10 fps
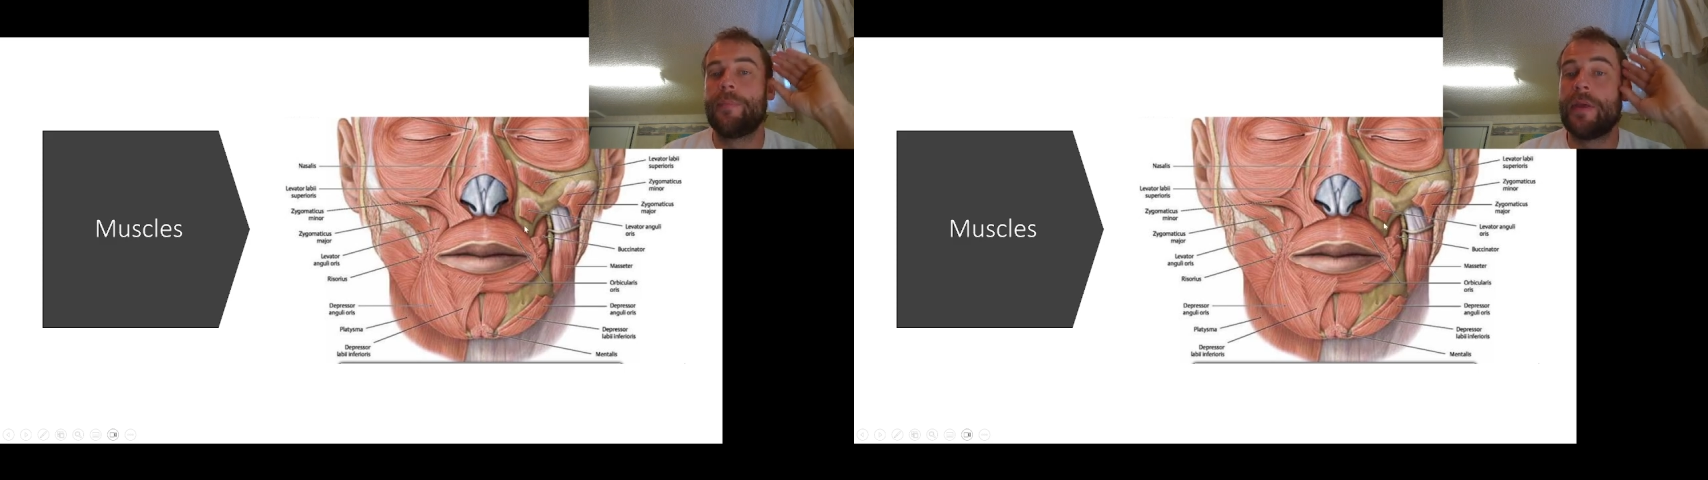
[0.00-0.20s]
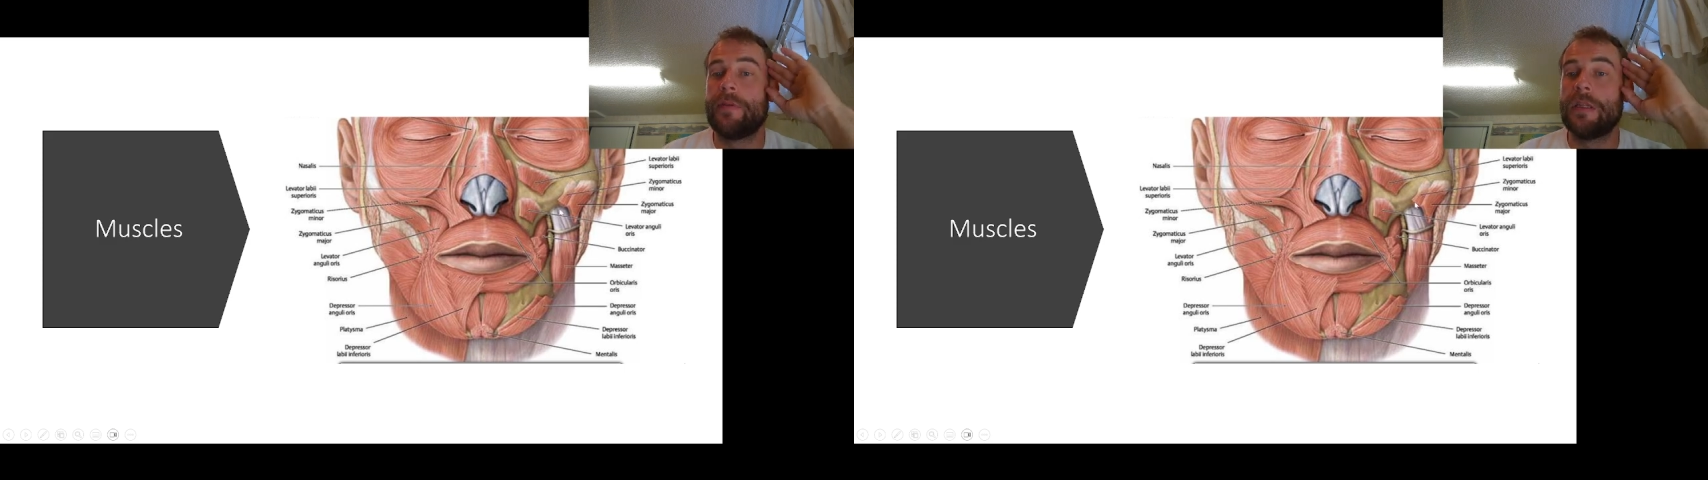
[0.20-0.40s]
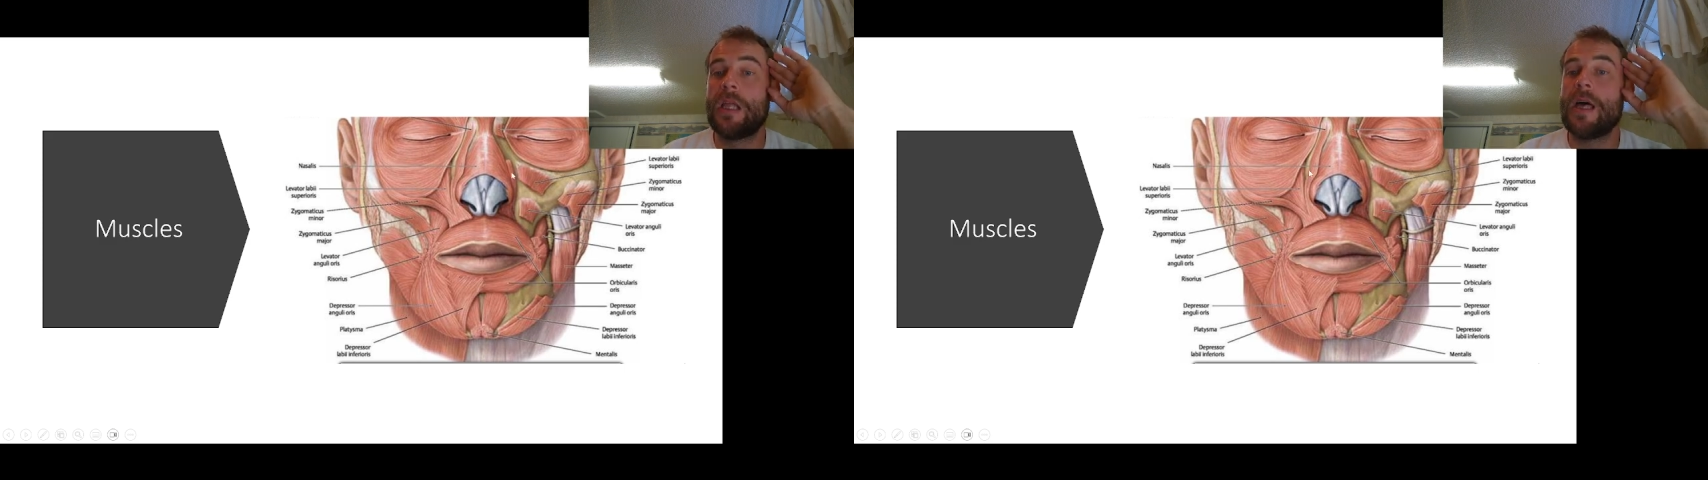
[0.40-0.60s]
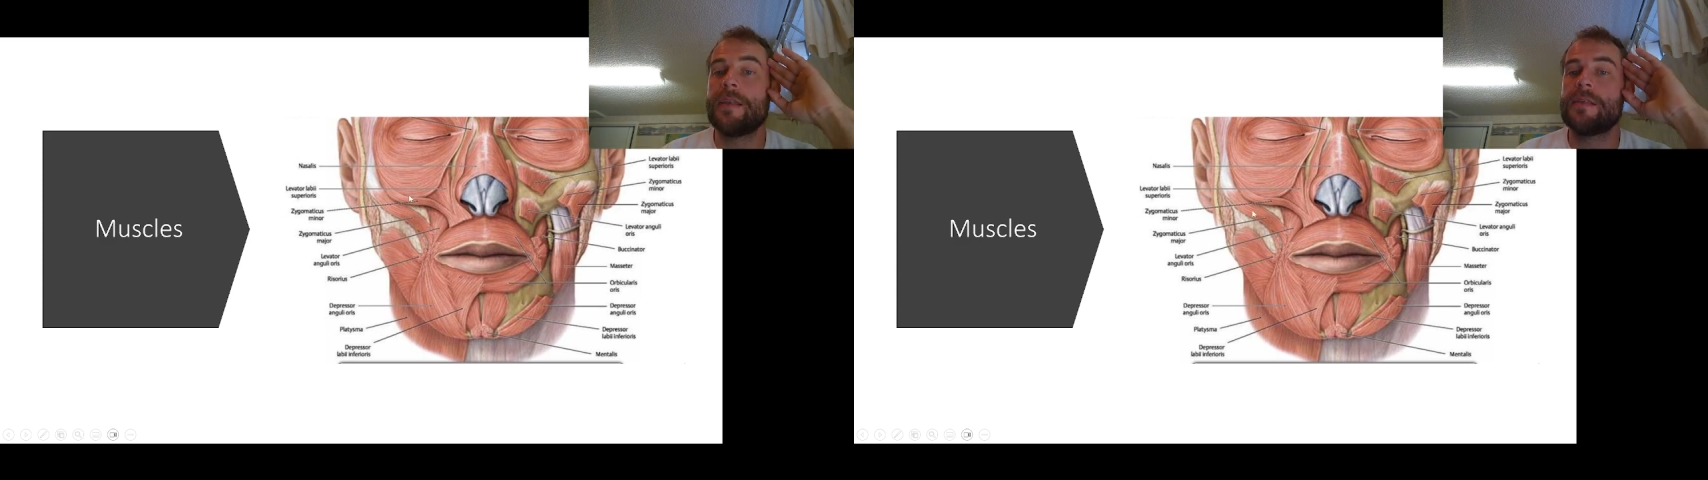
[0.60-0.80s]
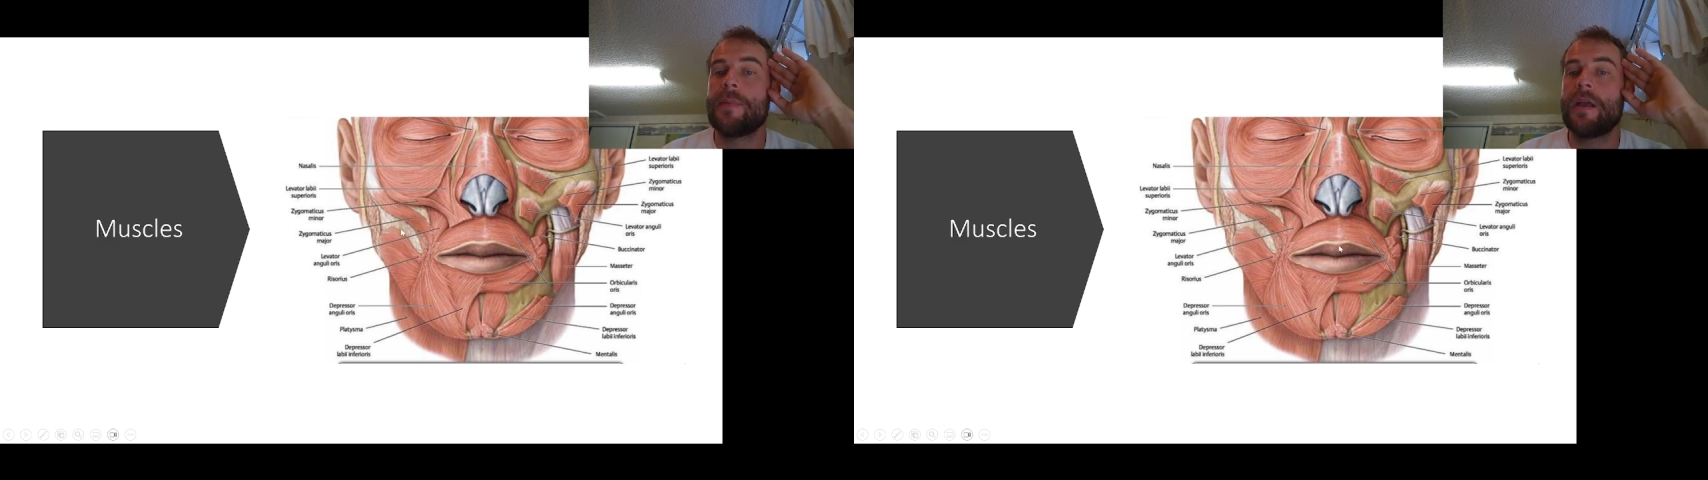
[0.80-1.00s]
You have a lot of
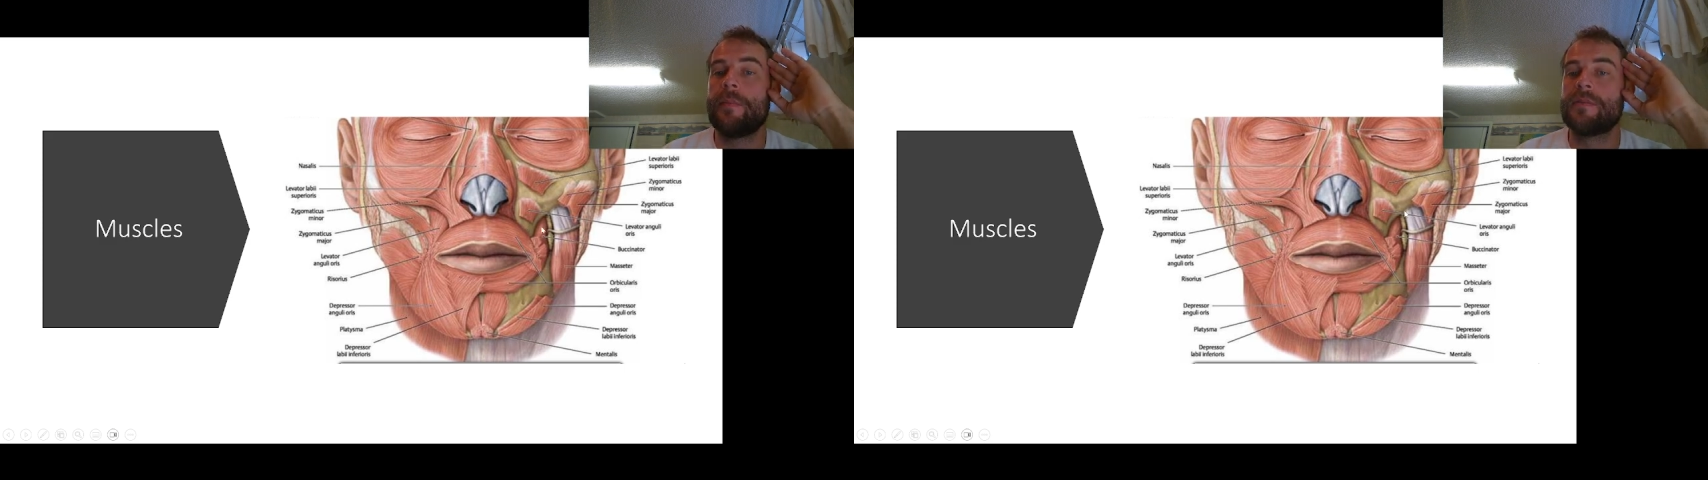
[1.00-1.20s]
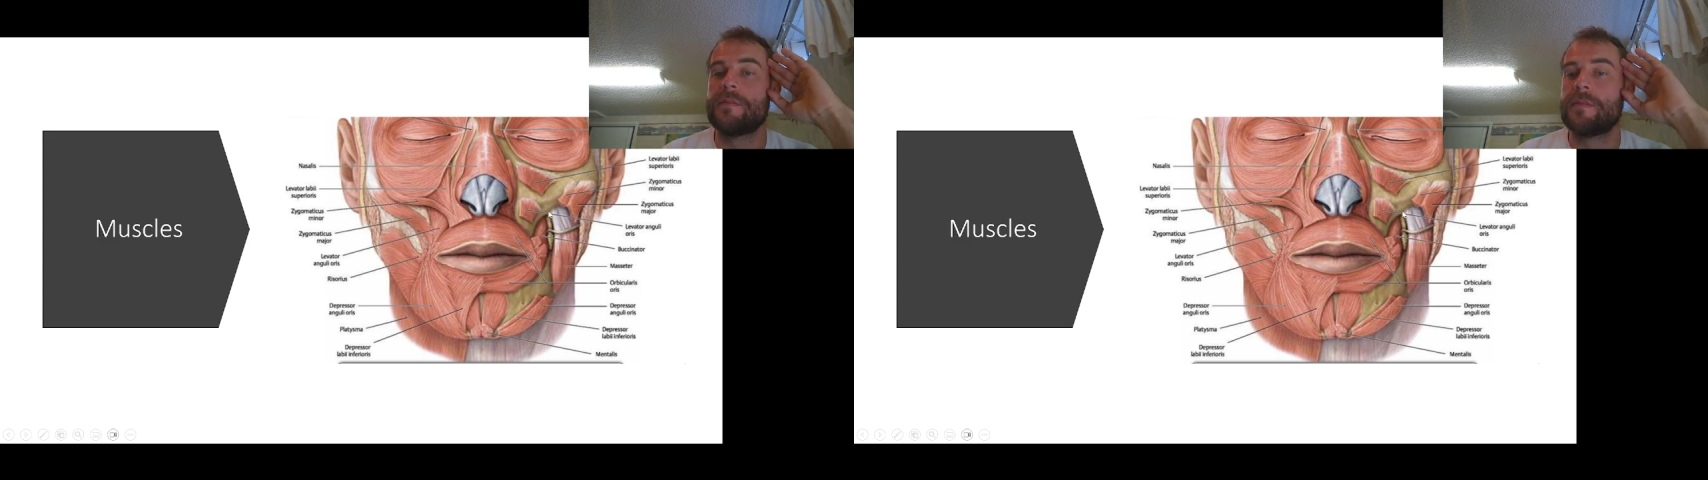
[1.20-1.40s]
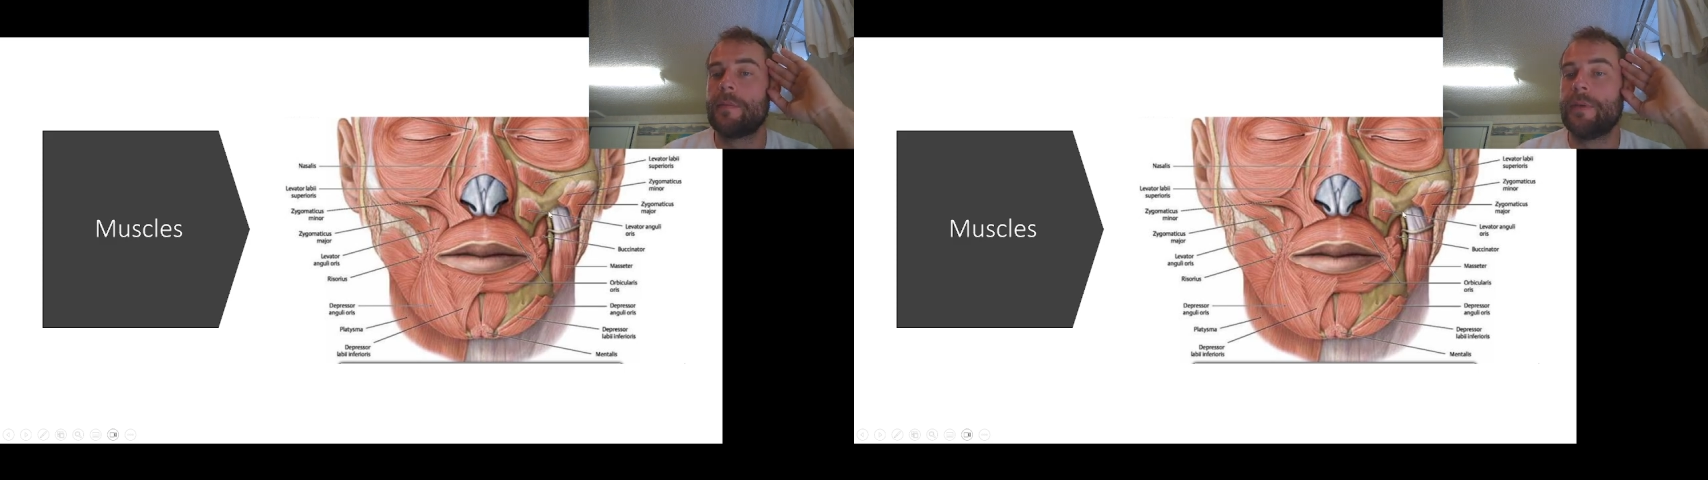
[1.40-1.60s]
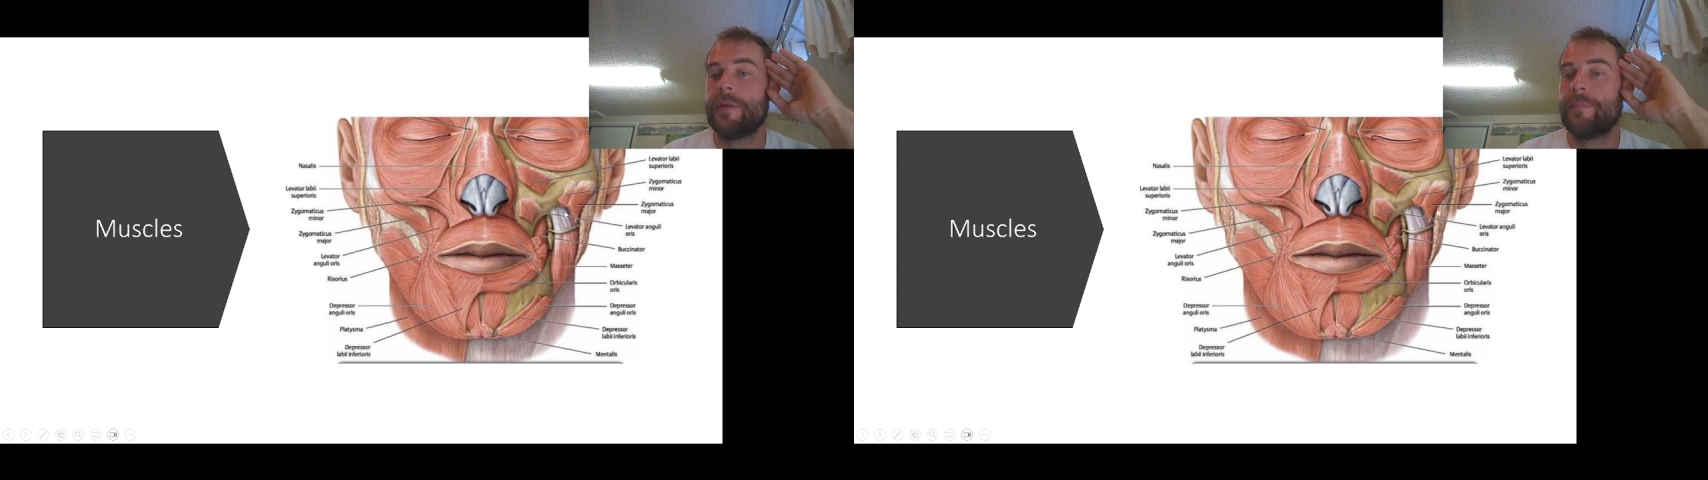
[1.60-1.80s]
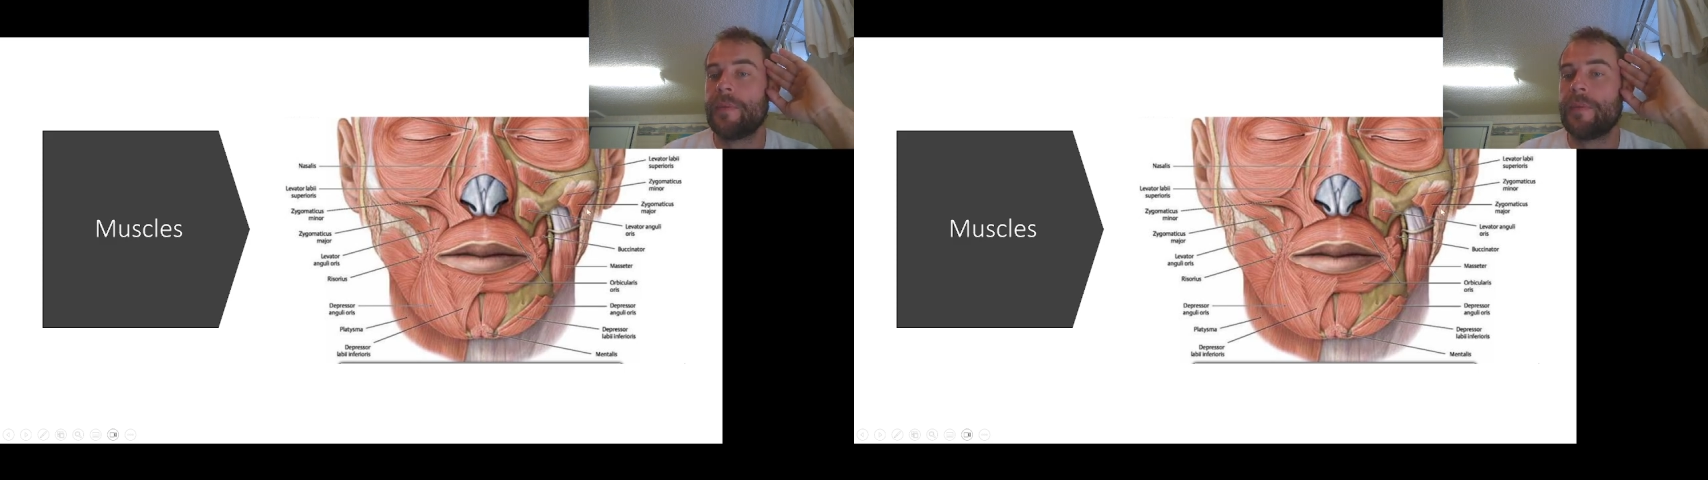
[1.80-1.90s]
smile muscles up here.